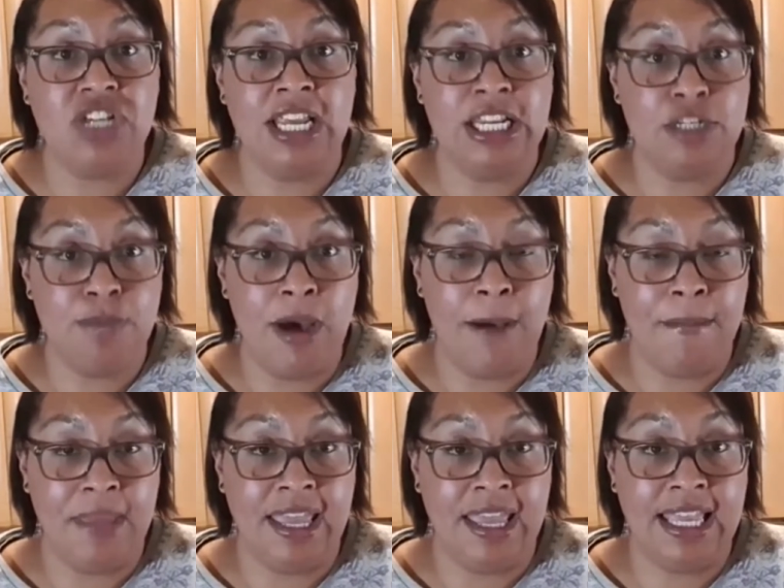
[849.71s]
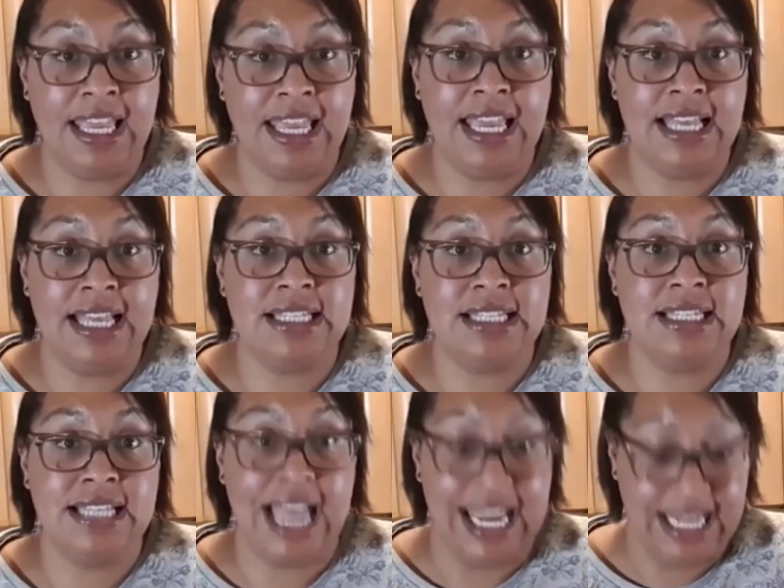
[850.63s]
each puppy is
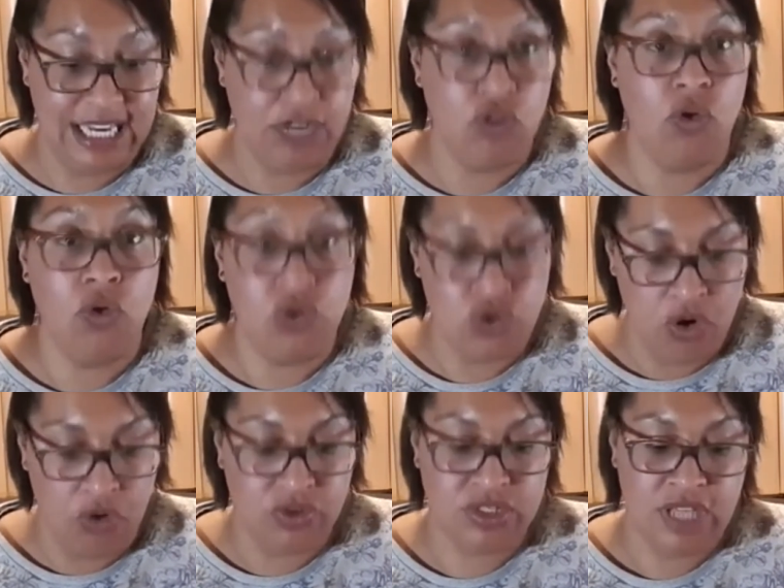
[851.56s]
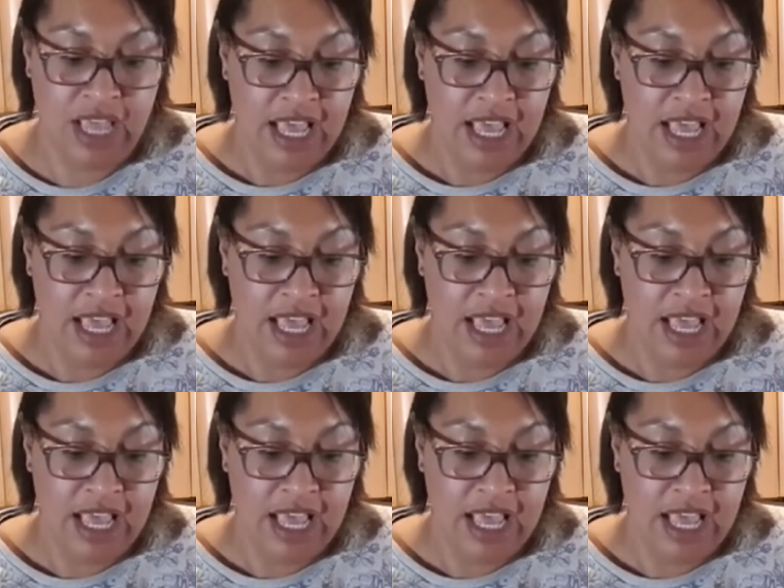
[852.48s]
gaining or not.